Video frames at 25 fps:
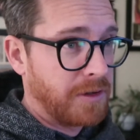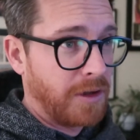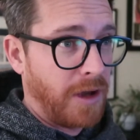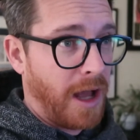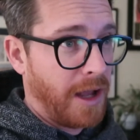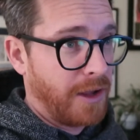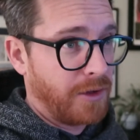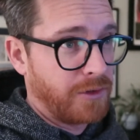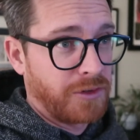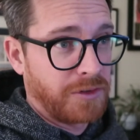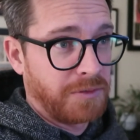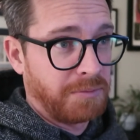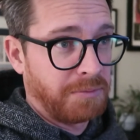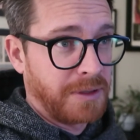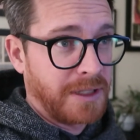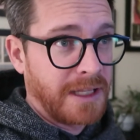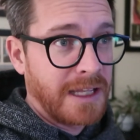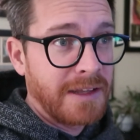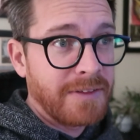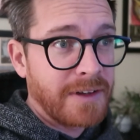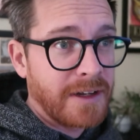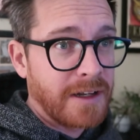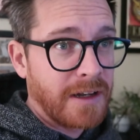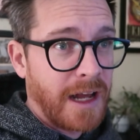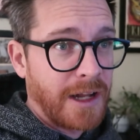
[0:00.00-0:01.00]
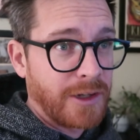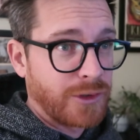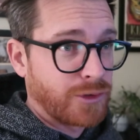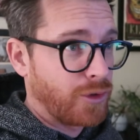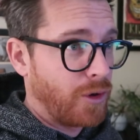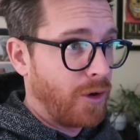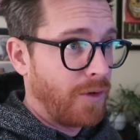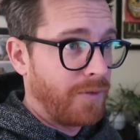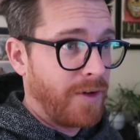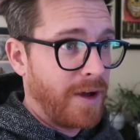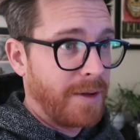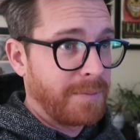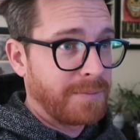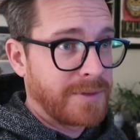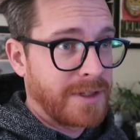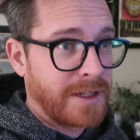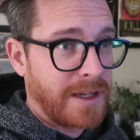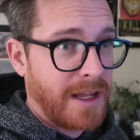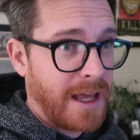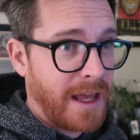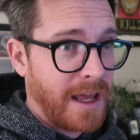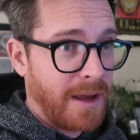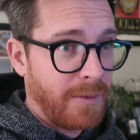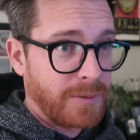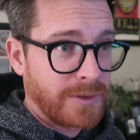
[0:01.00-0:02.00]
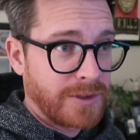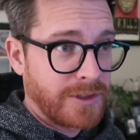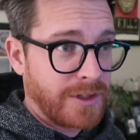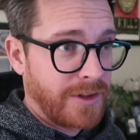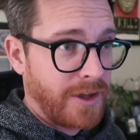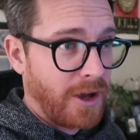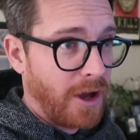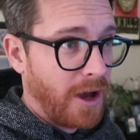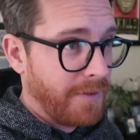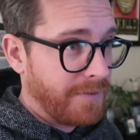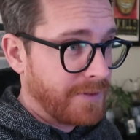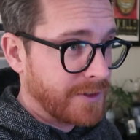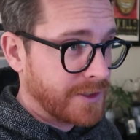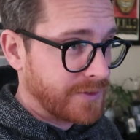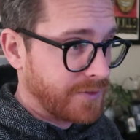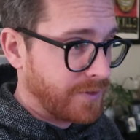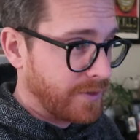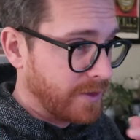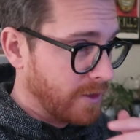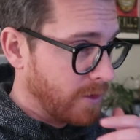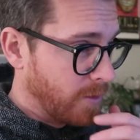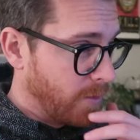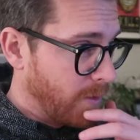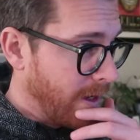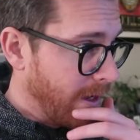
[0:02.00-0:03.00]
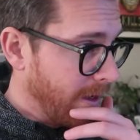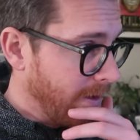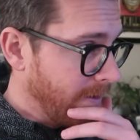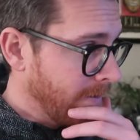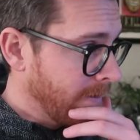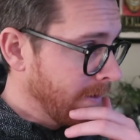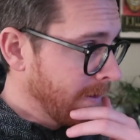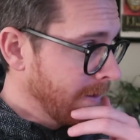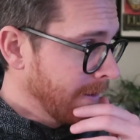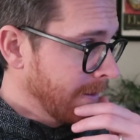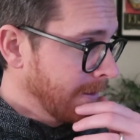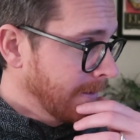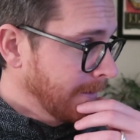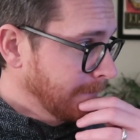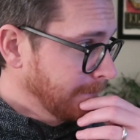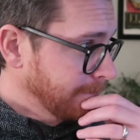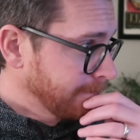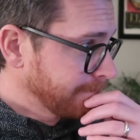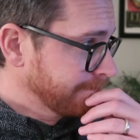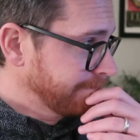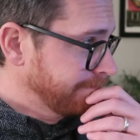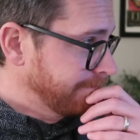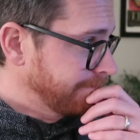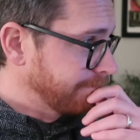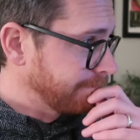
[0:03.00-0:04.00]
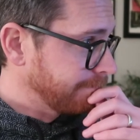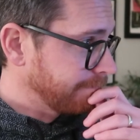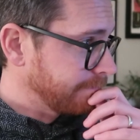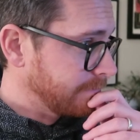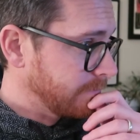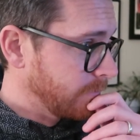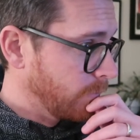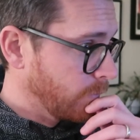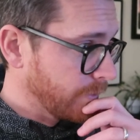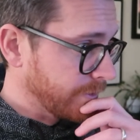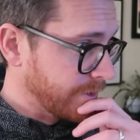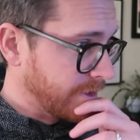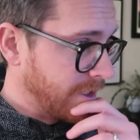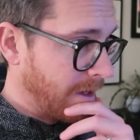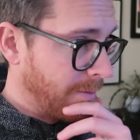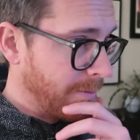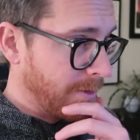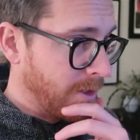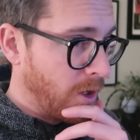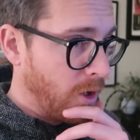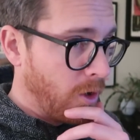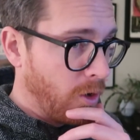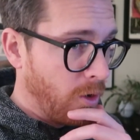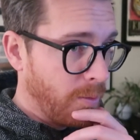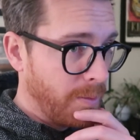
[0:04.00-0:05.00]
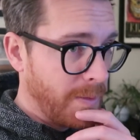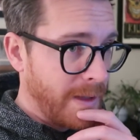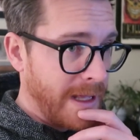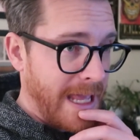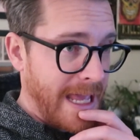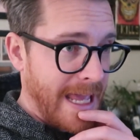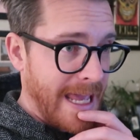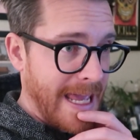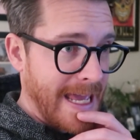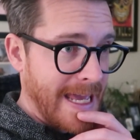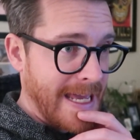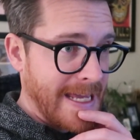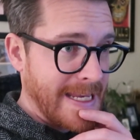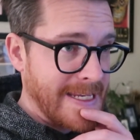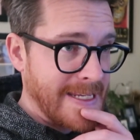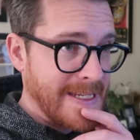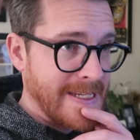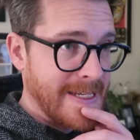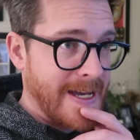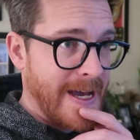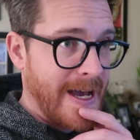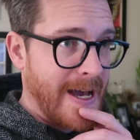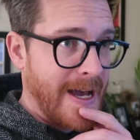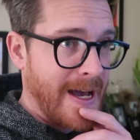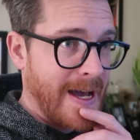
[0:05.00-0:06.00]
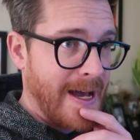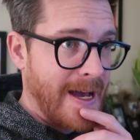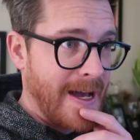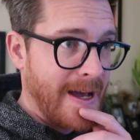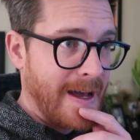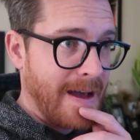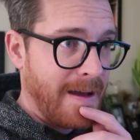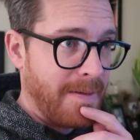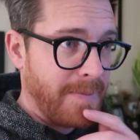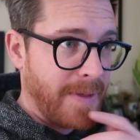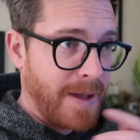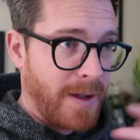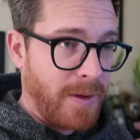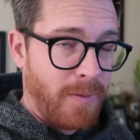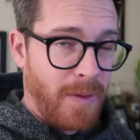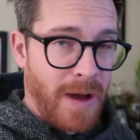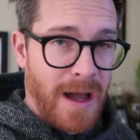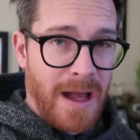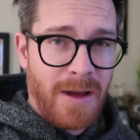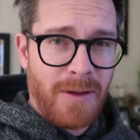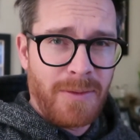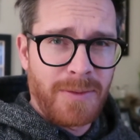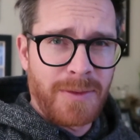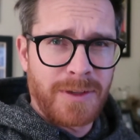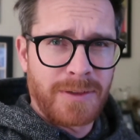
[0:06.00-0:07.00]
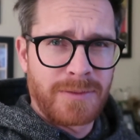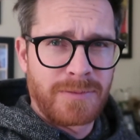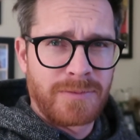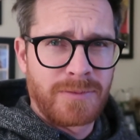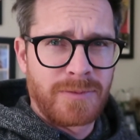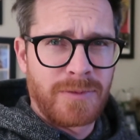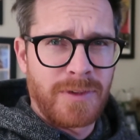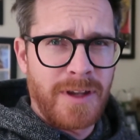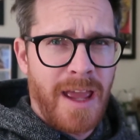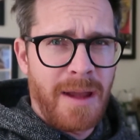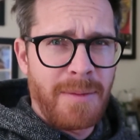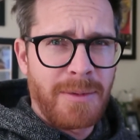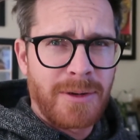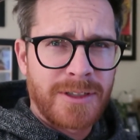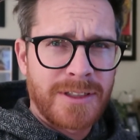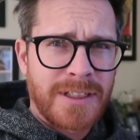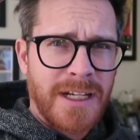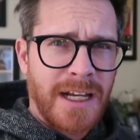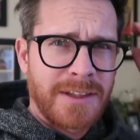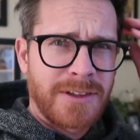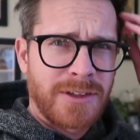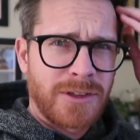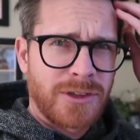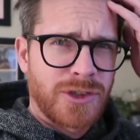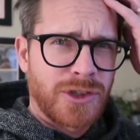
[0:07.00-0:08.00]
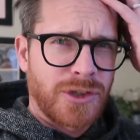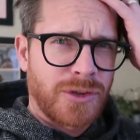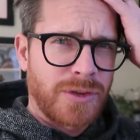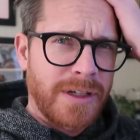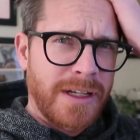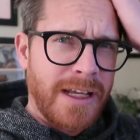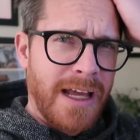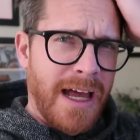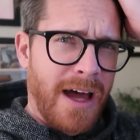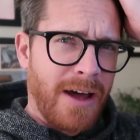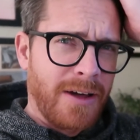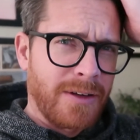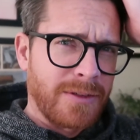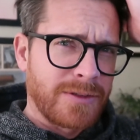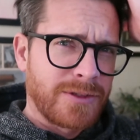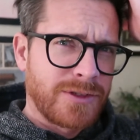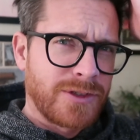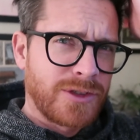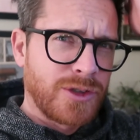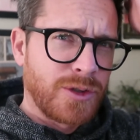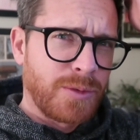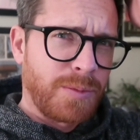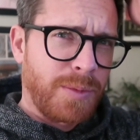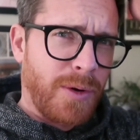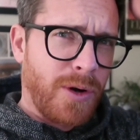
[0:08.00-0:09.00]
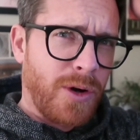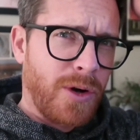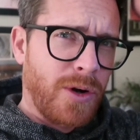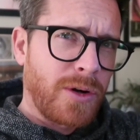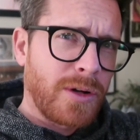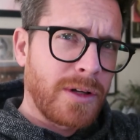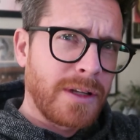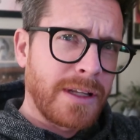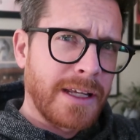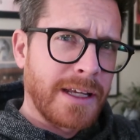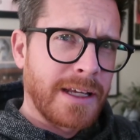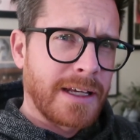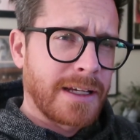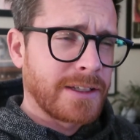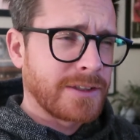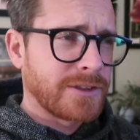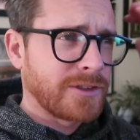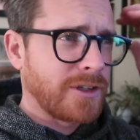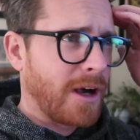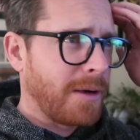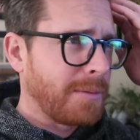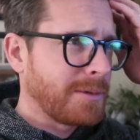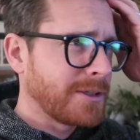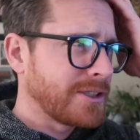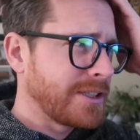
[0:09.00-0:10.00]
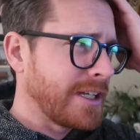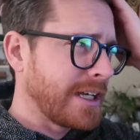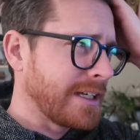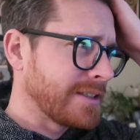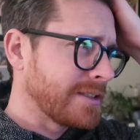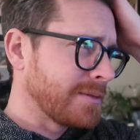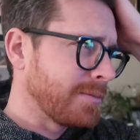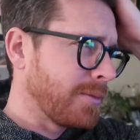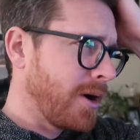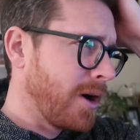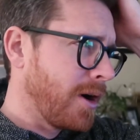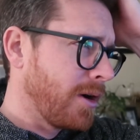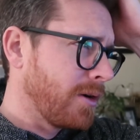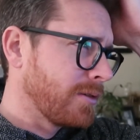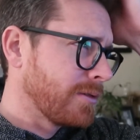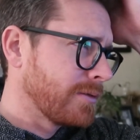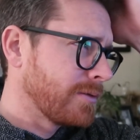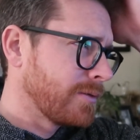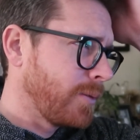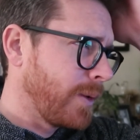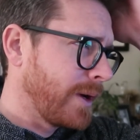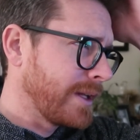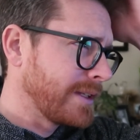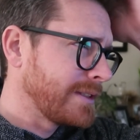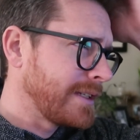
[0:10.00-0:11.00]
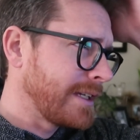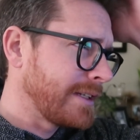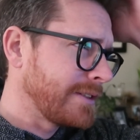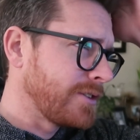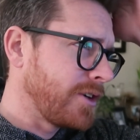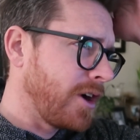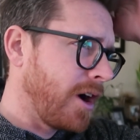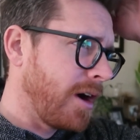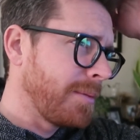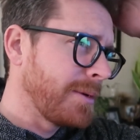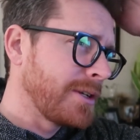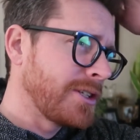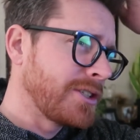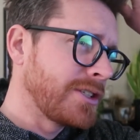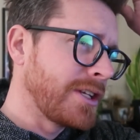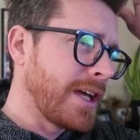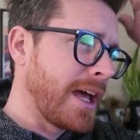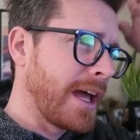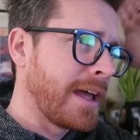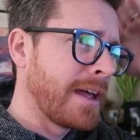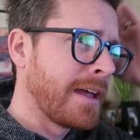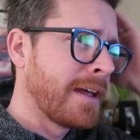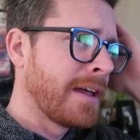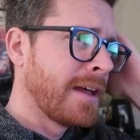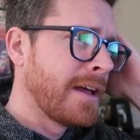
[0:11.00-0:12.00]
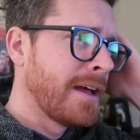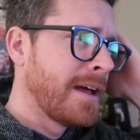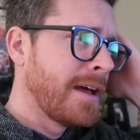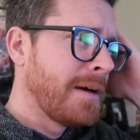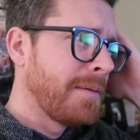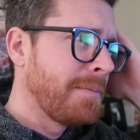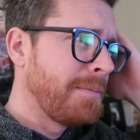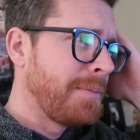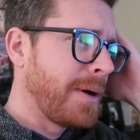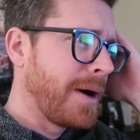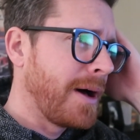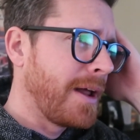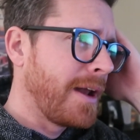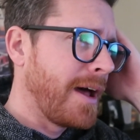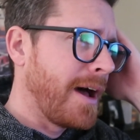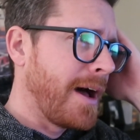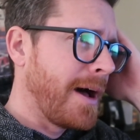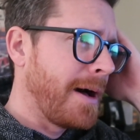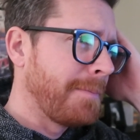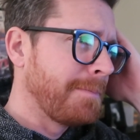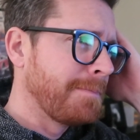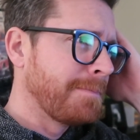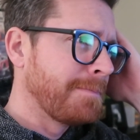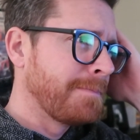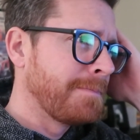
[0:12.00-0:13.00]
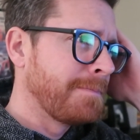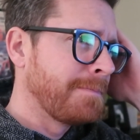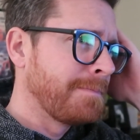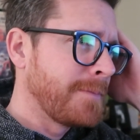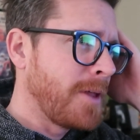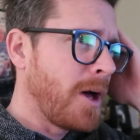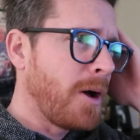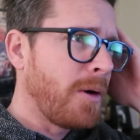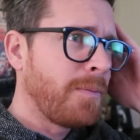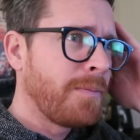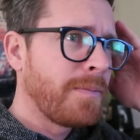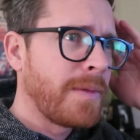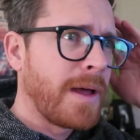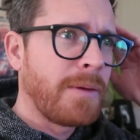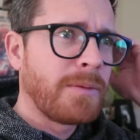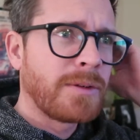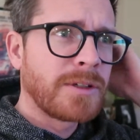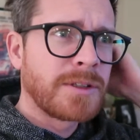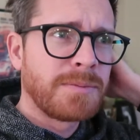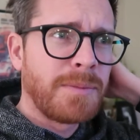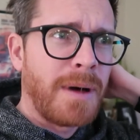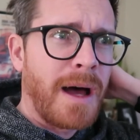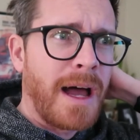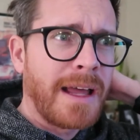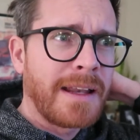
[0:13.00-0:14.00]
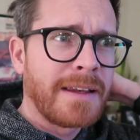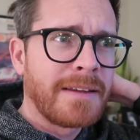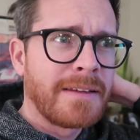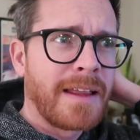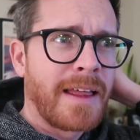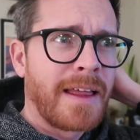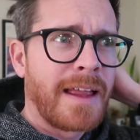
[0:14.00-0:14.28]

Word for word: I couldn't believe it. I drove up today, I went to the office for a little while, was coming home, and I'm like, wow, the neighbors got their tree out super early because garbage day's tomorrow. Wednesday's garbage day. But no, it was mine.